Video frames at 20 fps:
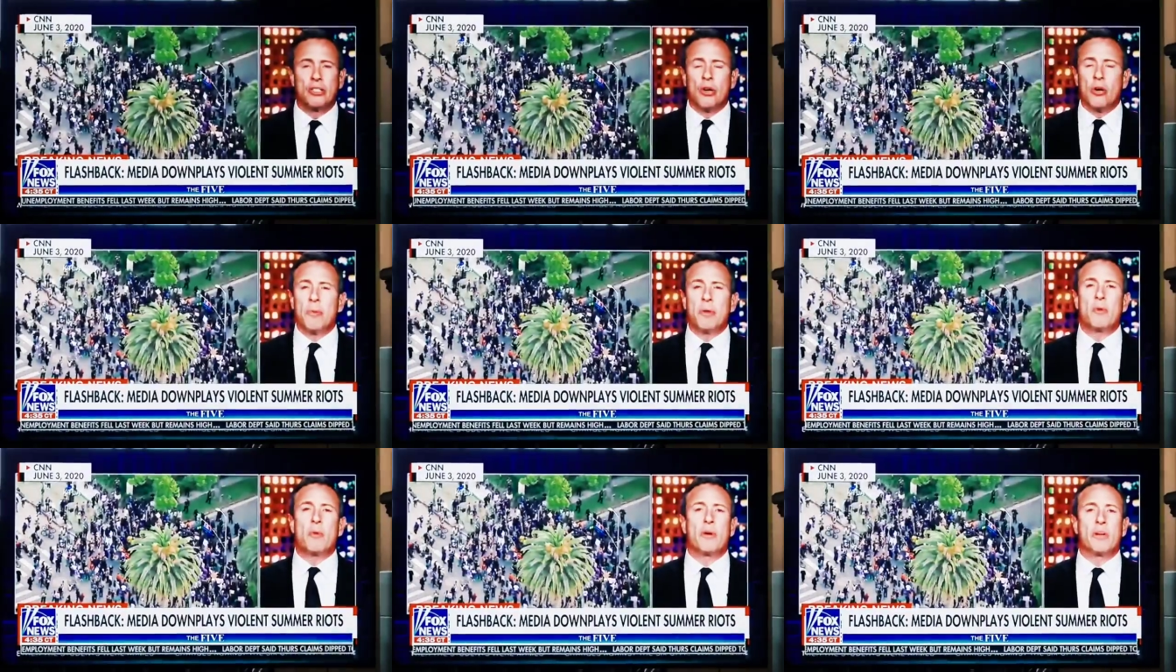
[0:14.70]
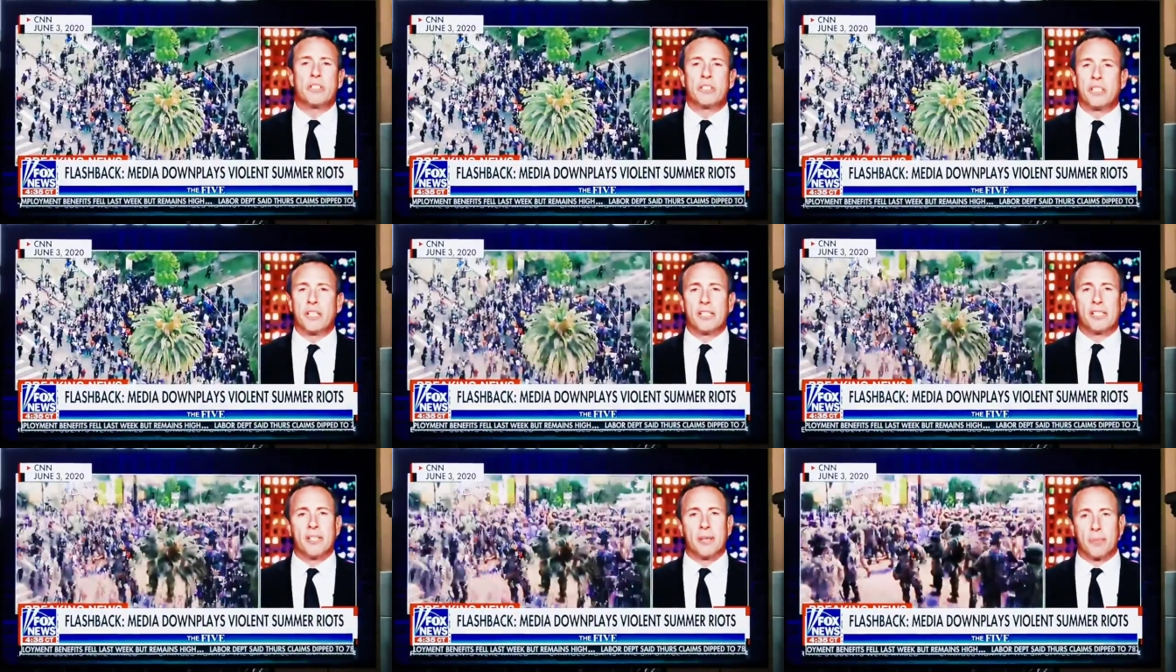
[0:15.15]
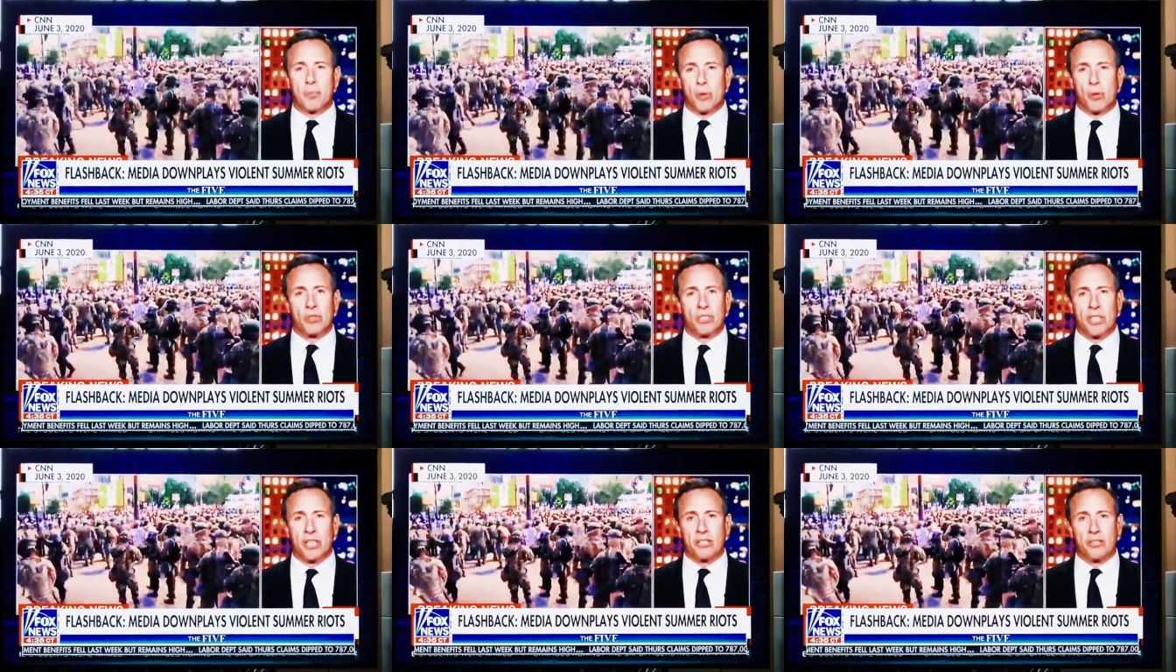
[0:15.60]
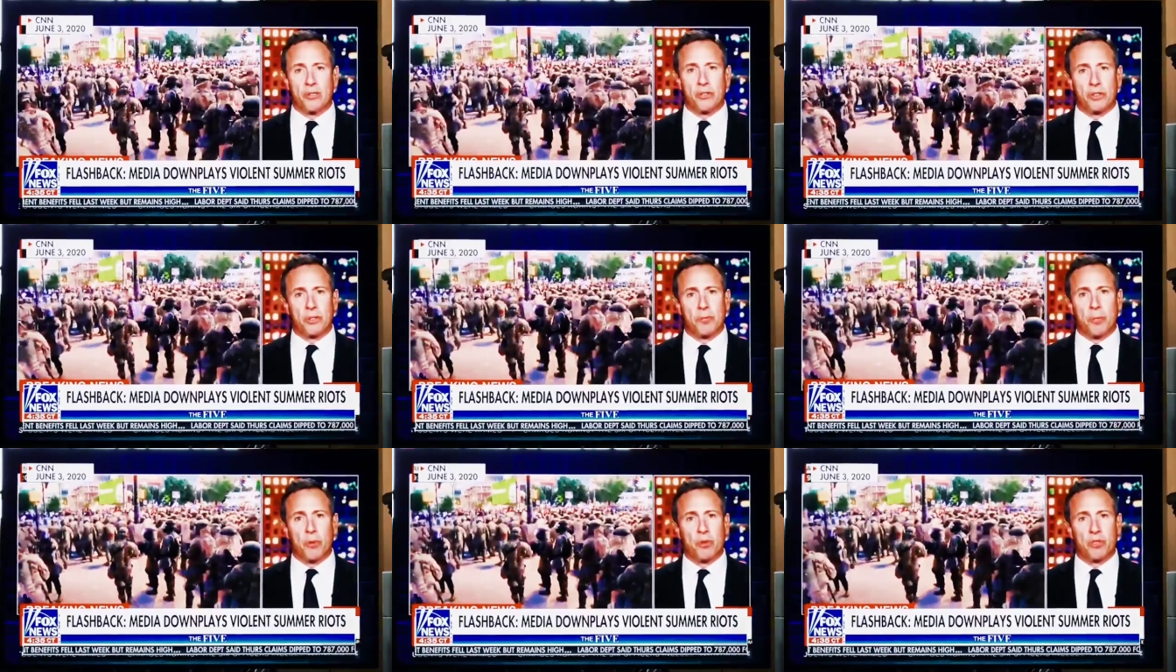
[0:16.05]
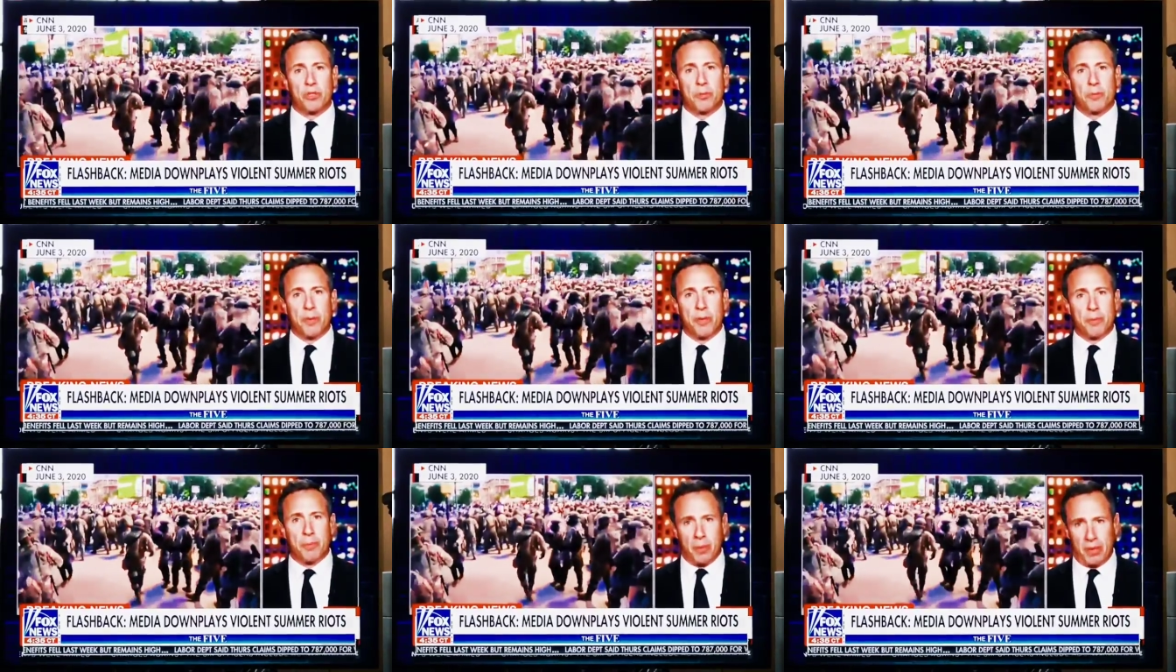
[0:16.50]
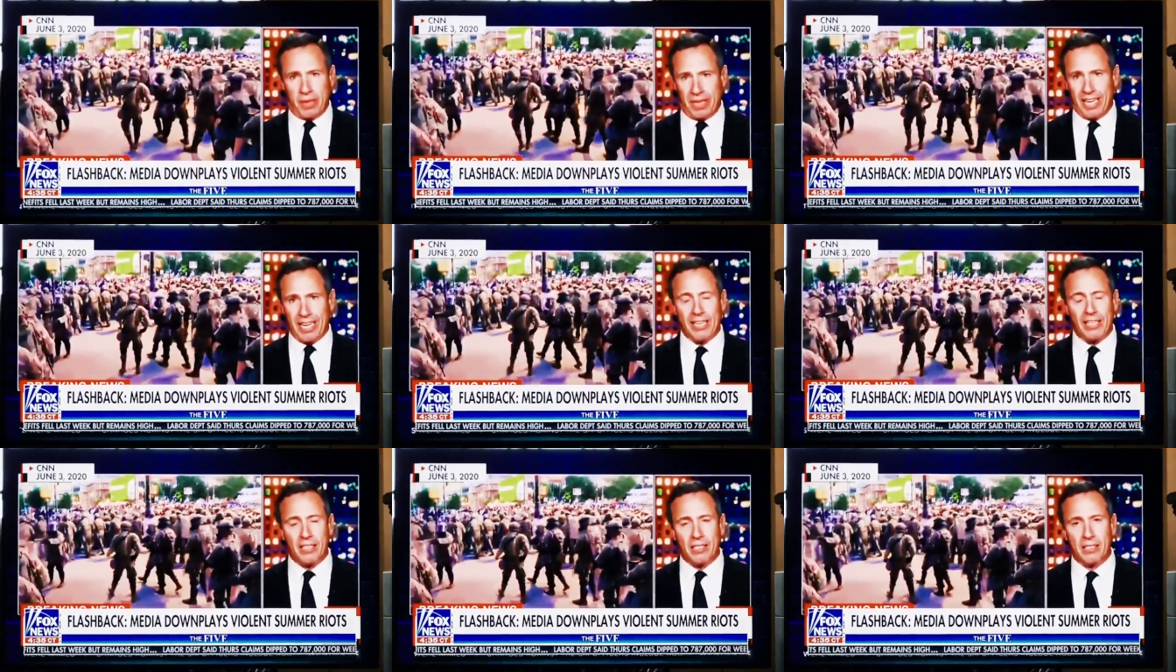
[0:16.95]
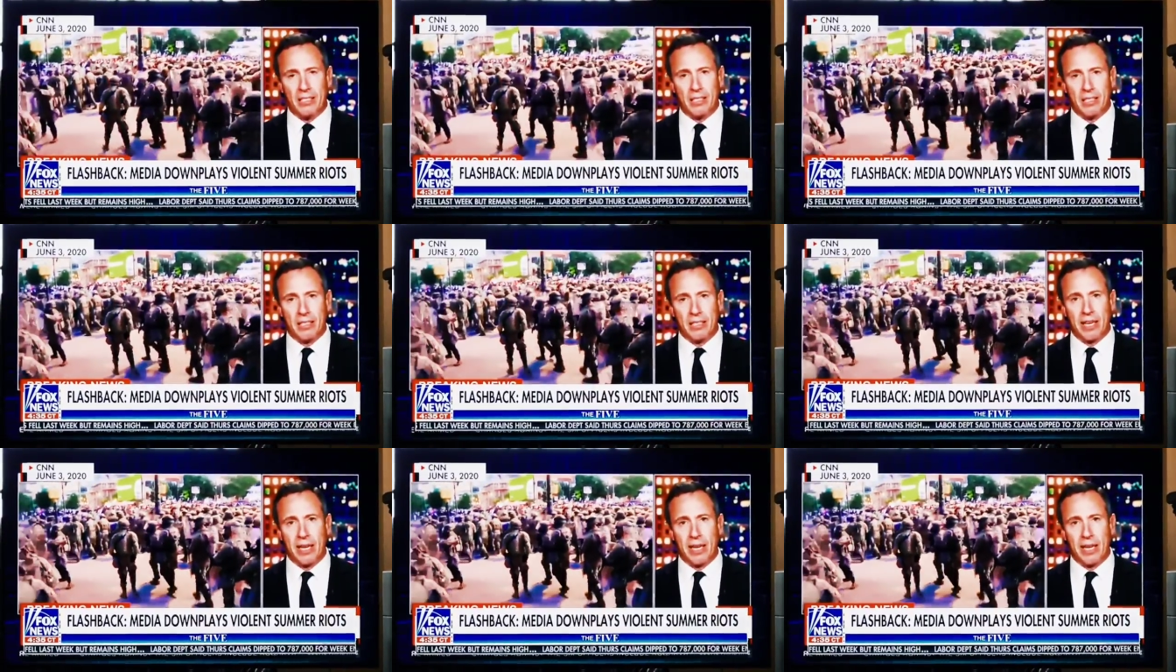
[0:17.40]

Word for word: Show me where it says that protests are supposed to be polite